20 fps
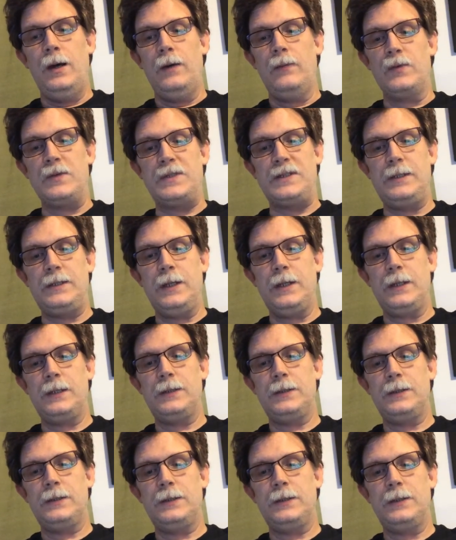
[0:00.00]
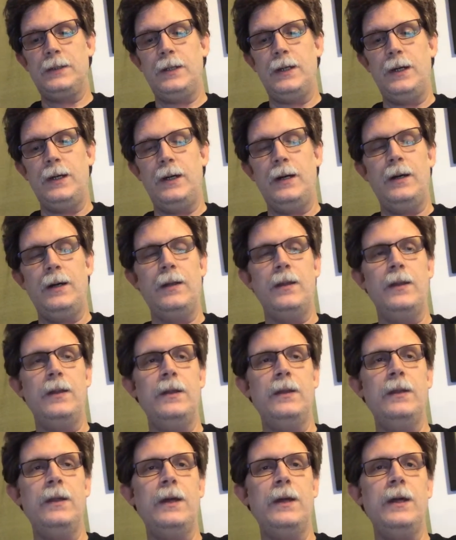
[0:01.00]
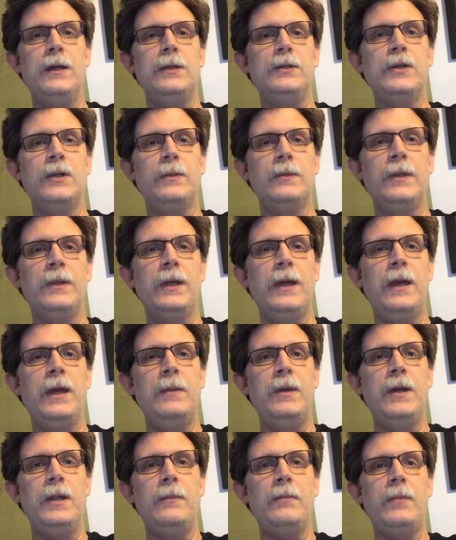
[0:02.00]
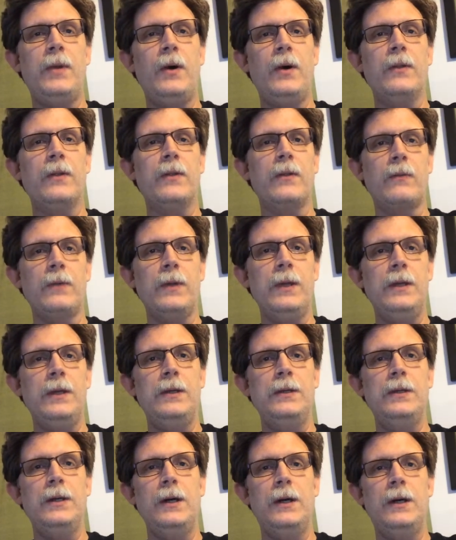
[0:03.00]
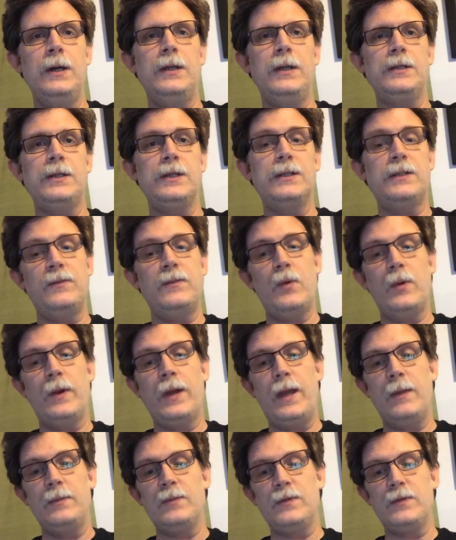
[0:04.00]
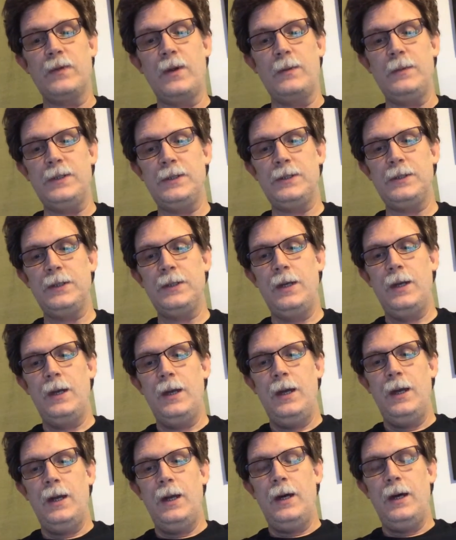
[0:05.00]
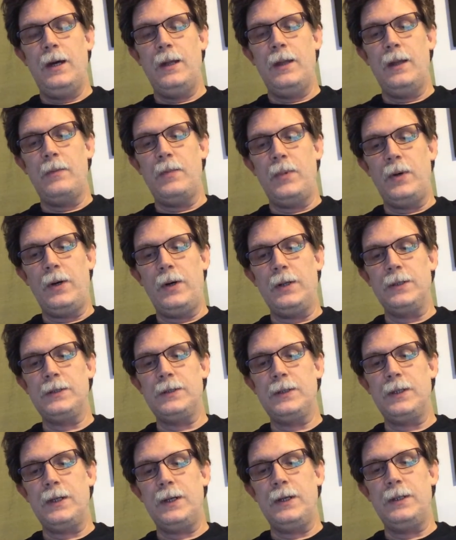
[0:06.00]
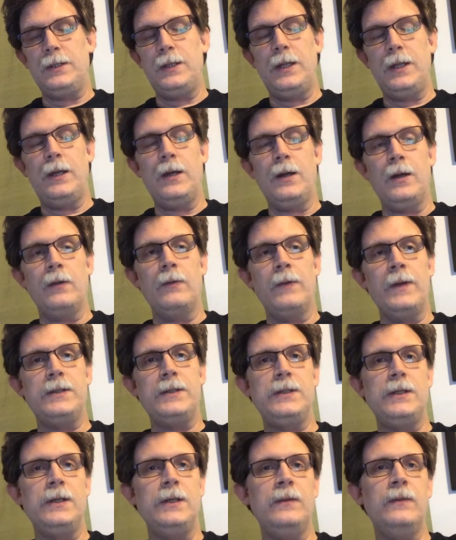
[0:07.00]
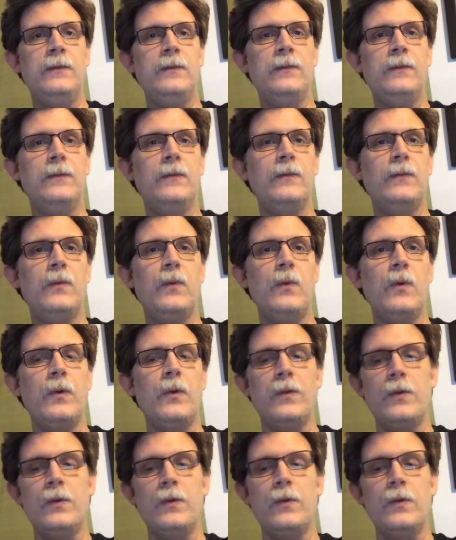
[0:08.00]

for $6. Then a gentleman came in and bought 3 N64 games from us. They bought Diddy Kong Racing for